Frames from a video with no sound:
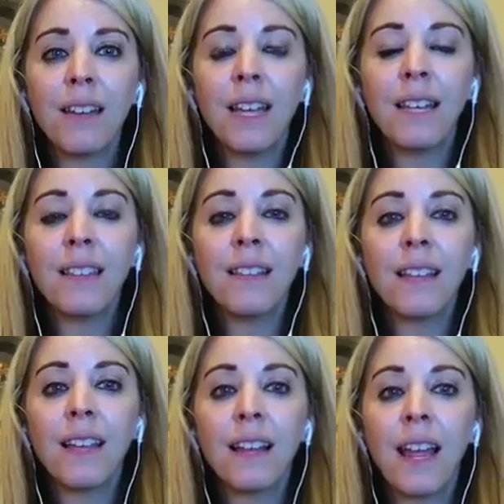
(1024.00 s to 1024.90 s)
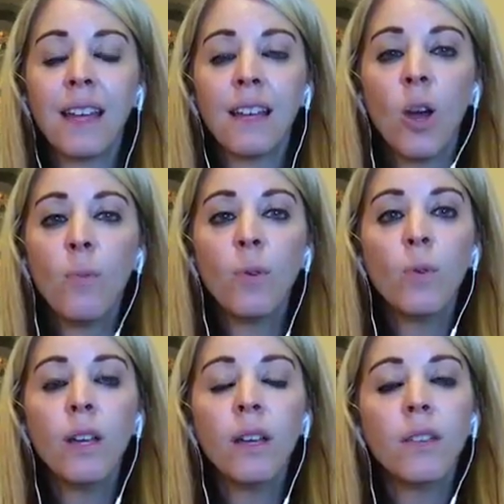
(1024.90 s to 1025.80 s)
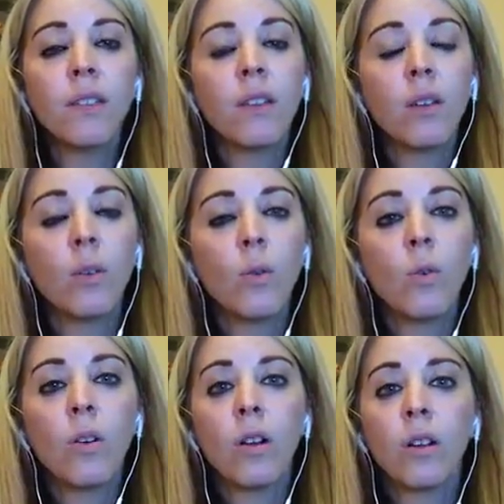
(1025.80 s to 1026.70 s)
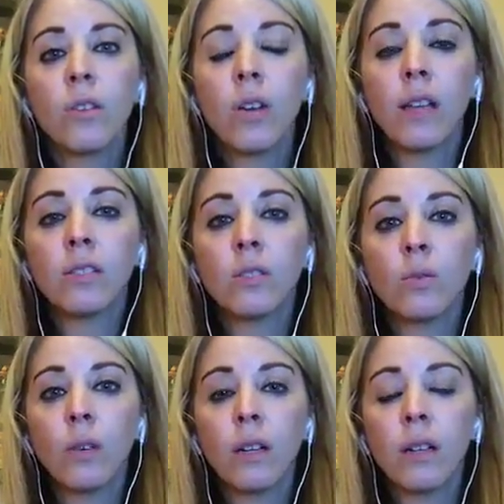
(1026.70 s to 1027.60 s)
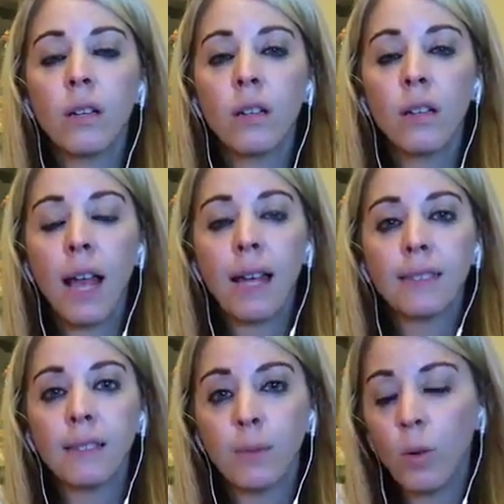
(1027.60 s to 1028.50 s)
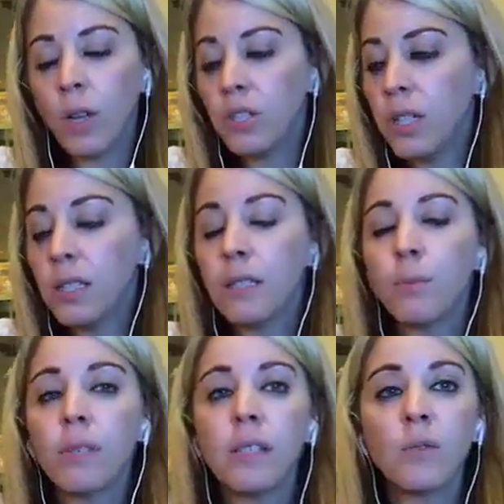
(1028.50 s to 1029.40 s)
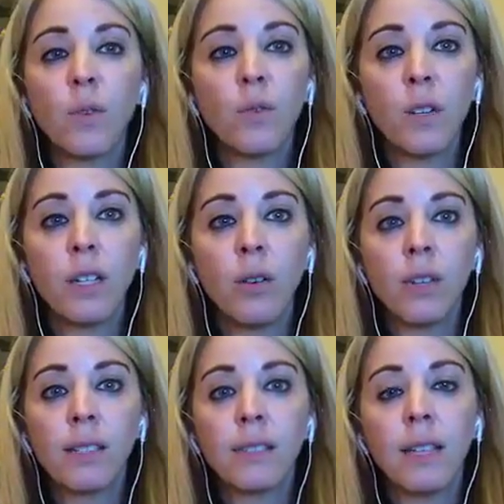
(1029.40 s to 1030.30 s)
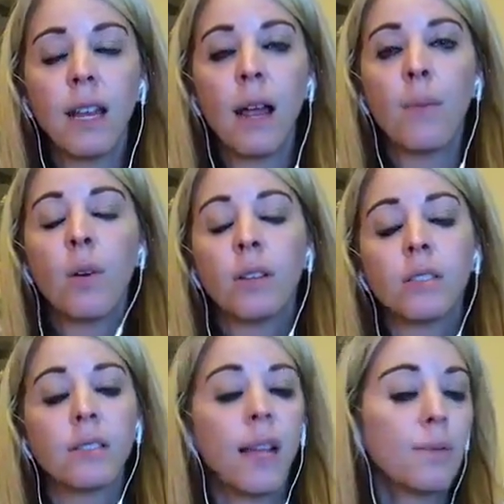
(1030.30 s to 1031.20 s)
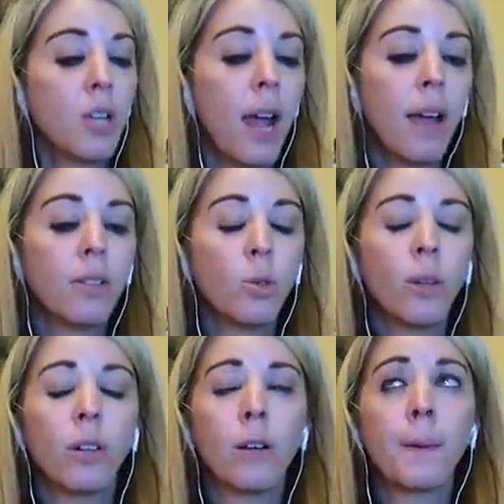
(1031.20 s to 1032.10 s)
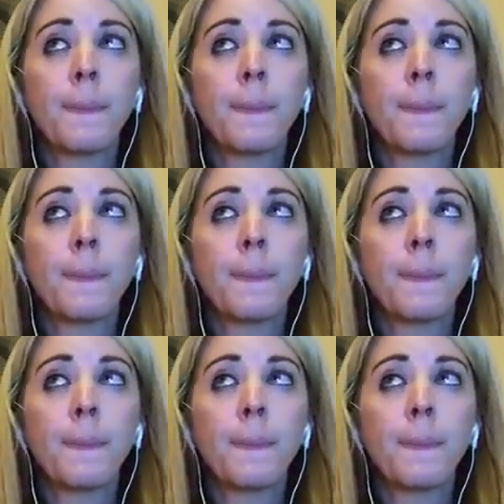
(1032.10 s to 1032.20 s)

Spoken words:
anything that I can help you with, or you guys just want to ask some questions, please feel free. Don't hesitate. I'm on Snapchat, Twitter.